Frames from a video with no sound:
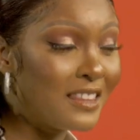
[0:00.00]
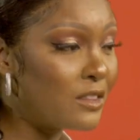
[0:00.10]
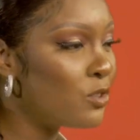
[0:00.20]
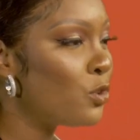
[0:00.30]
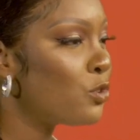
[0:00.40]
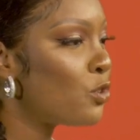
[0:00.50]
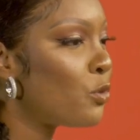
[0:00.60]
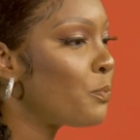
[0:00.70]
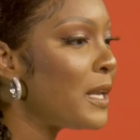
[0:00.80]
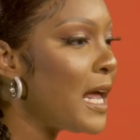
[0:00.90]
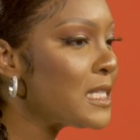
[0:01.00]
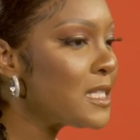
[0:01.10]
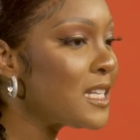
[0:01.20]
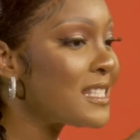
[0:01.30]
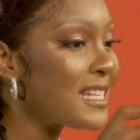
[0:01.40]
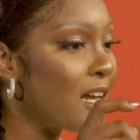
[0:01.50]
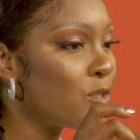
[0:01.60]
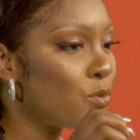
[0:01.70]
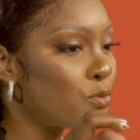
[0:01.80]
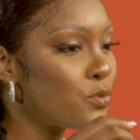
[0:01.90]
No. Mm. Plastic
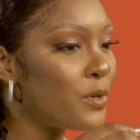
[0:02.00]
sandals